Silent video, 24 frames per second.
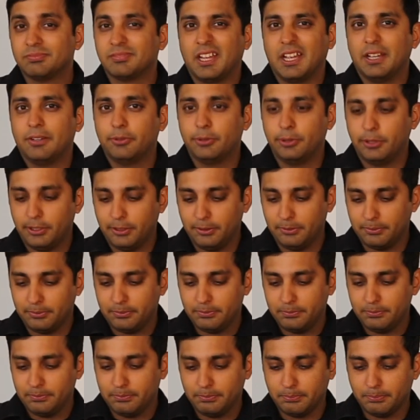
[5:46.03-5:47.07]
I wouldn't
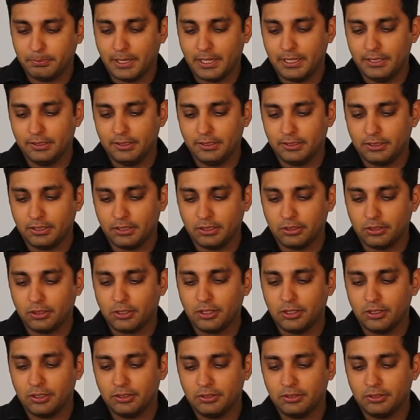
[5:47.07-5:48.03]
mind it at all.